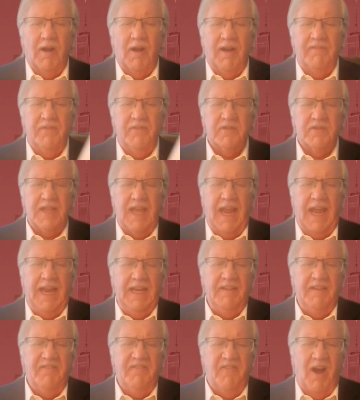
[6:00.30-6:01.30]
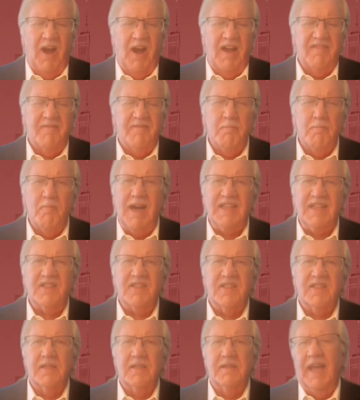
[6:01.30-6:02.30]
of those 85
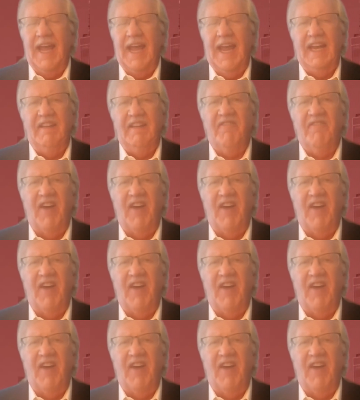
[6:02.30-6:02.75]
months would